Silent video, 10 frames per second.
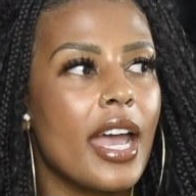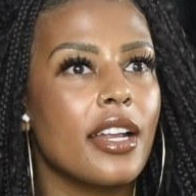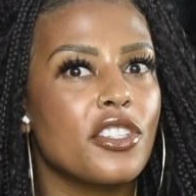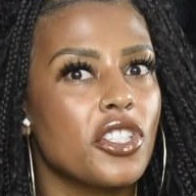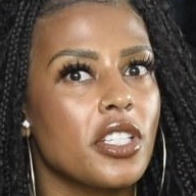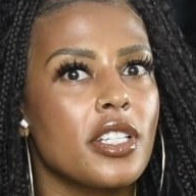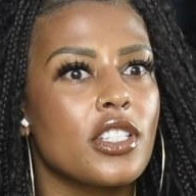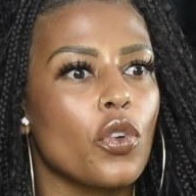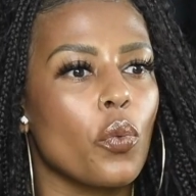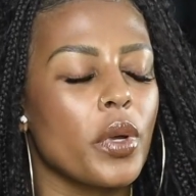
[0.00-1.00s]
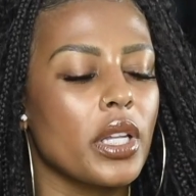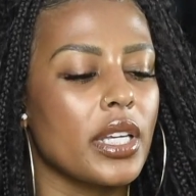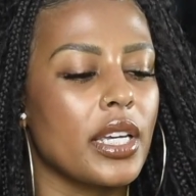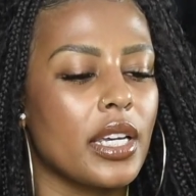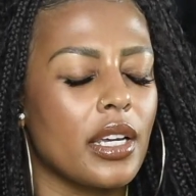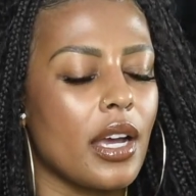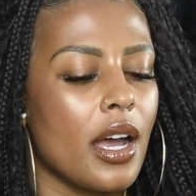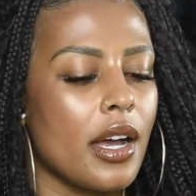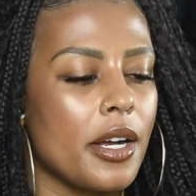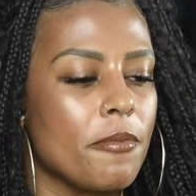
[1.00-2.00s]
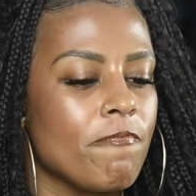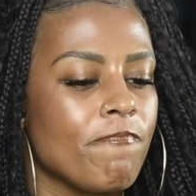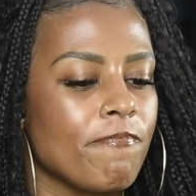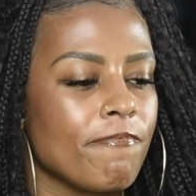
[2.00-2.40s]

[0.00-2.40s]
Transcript: And she's really, I